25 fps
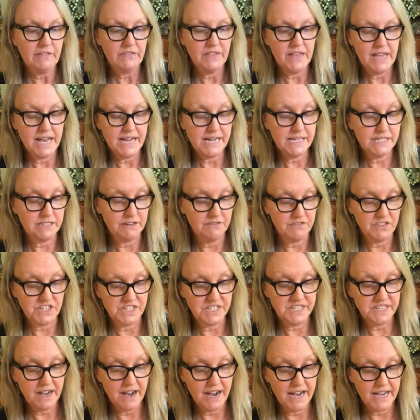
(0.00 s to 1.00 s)
The eggs of the
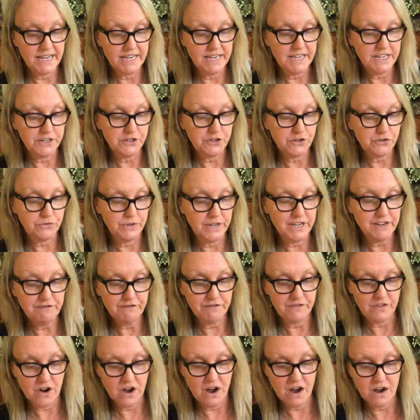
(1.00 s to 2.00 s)
tiny tree
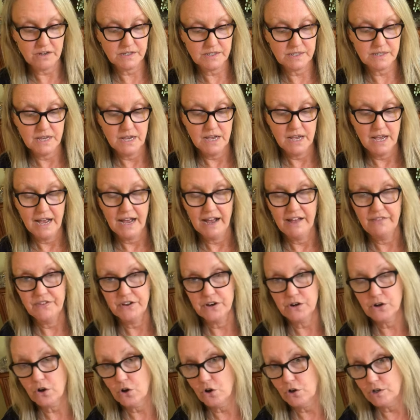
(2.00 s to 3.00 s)
frogs, and
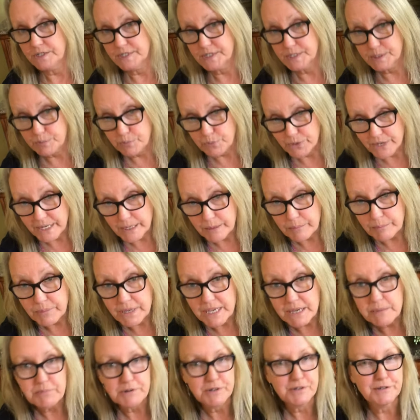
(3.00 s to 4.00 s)
they're called spring
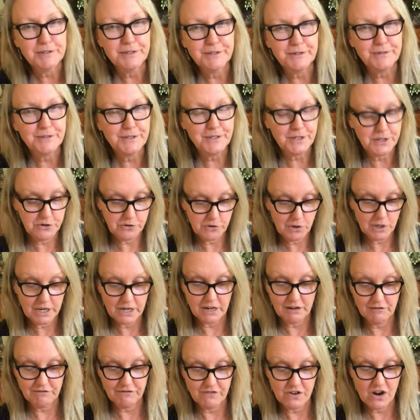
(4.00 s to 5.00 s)
peepers, those cute
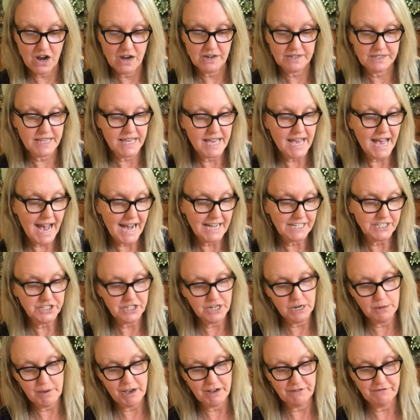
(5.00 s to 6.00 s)
little frogs, they hatch
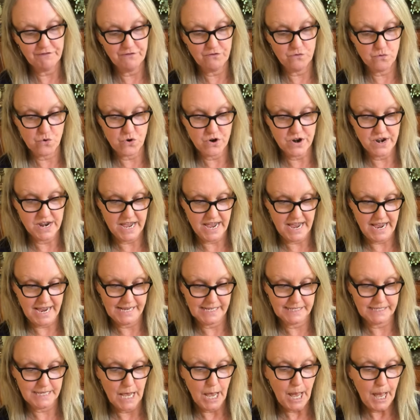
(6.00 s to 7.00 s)
in about four
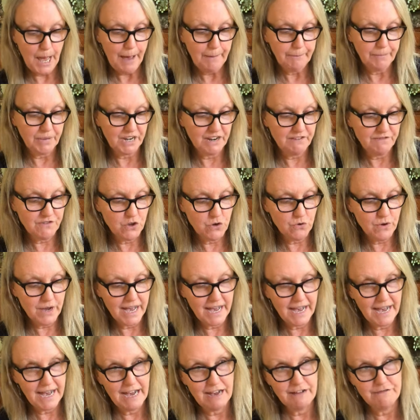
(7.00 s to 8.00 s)
days. But if you
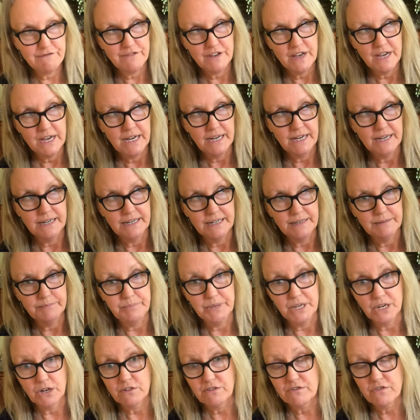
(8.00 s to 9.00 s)
have a
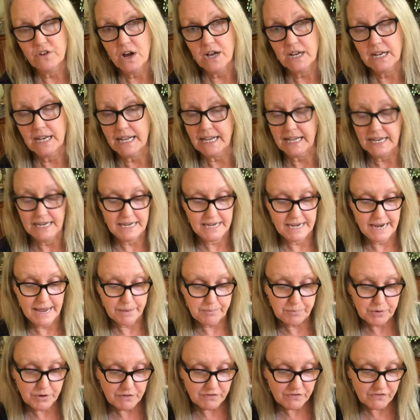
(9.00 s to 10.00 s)
bigger frog like a
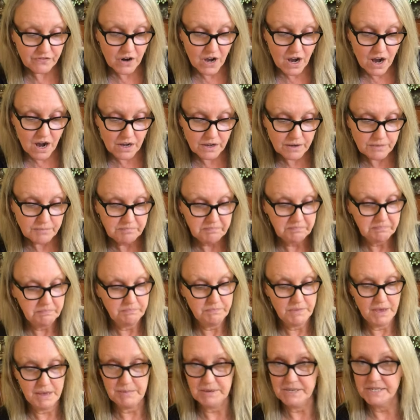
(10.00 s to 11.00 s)
leopard frog,
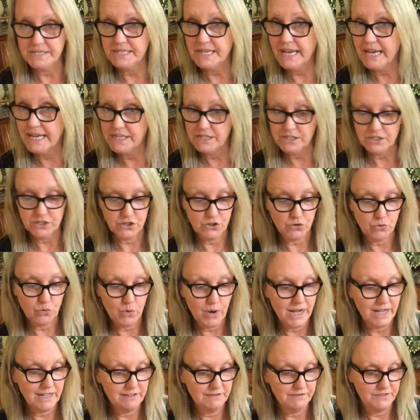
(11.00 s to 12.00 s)
maybe 10 to
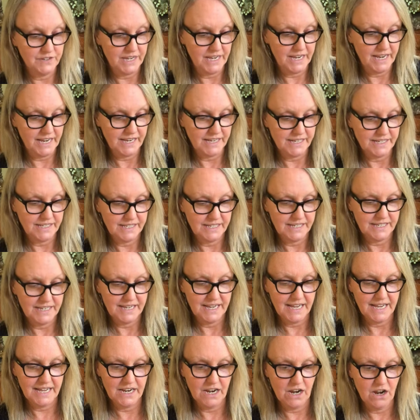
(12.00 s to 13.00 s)
12 days.
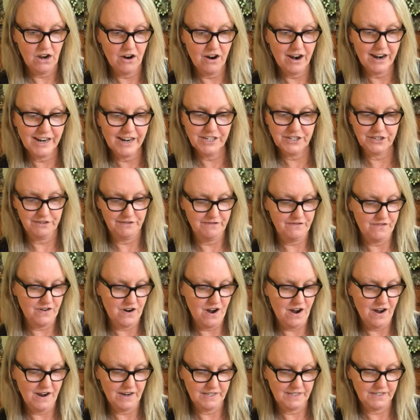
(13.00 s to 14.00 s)
And larger
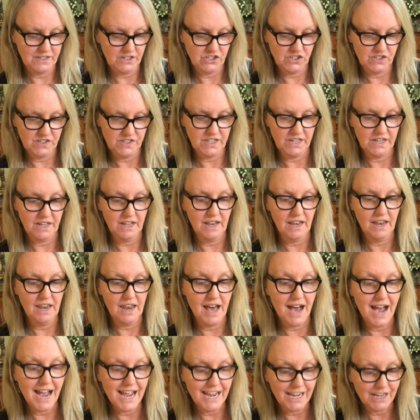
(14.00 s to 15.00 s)
frogs, such as the
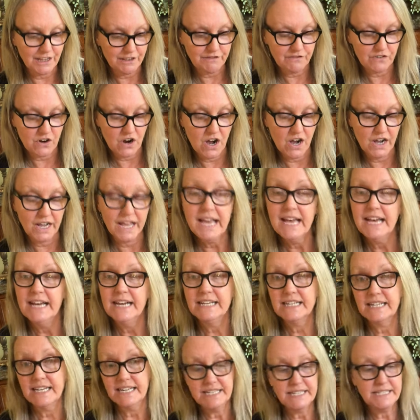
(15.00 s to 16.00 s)
Goliath frog,
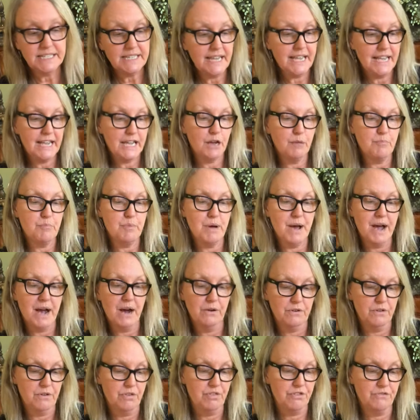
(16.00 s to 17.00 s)
can take
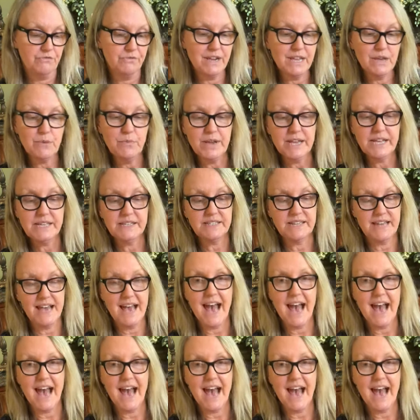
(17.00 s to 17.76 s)
about three weeks to